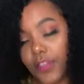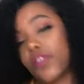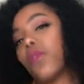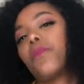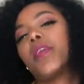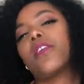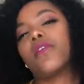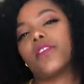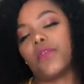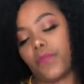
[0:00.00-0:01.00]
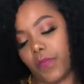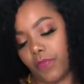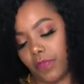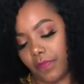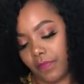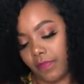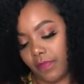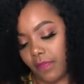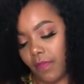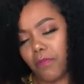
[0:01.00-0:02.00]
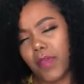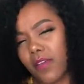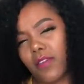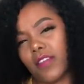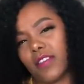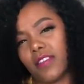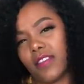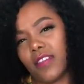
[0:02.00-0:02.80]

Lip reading: So be good to people. Be good.